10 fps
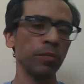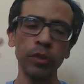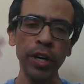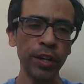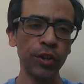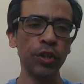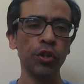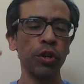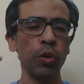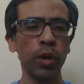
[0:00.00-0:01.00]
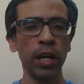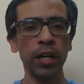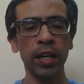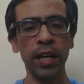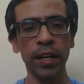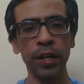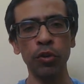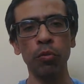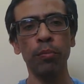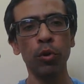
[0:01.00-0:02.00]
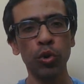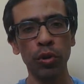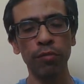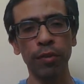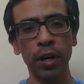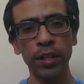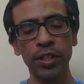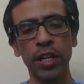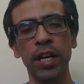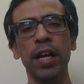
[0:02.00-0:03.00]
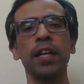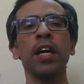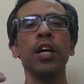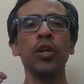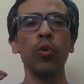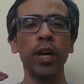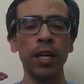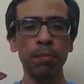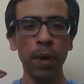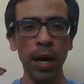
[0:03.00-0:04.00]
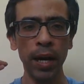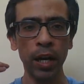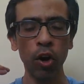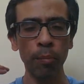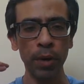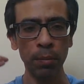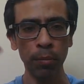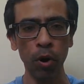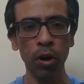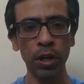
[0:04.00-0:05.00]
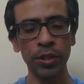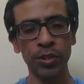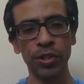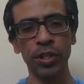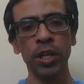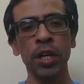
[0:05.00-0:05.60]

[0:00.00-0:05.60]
reach. So you can get into mutual funds and debt. You can buy common bonds.